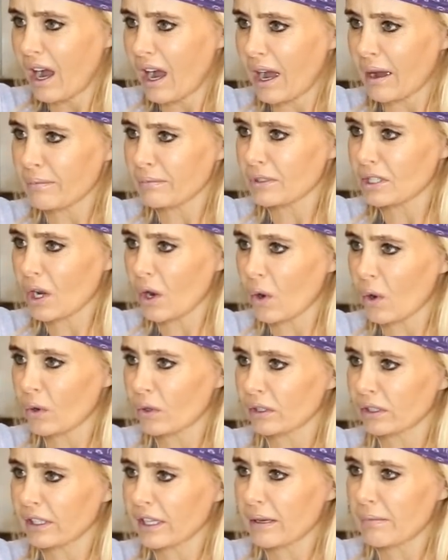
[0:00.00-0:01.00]
I'm
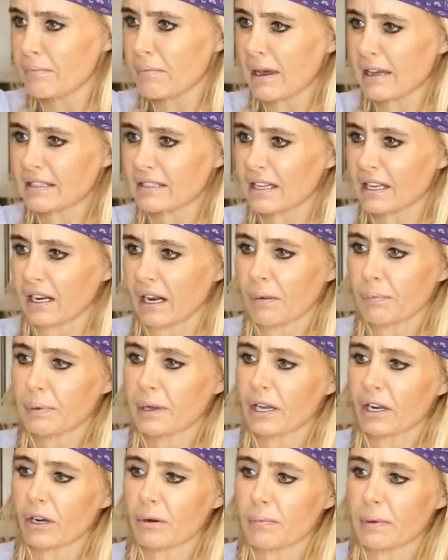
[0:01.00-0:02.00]
totally messing up
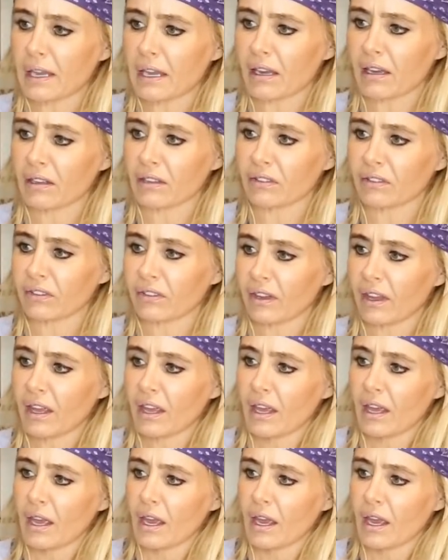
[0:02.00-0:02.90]
here because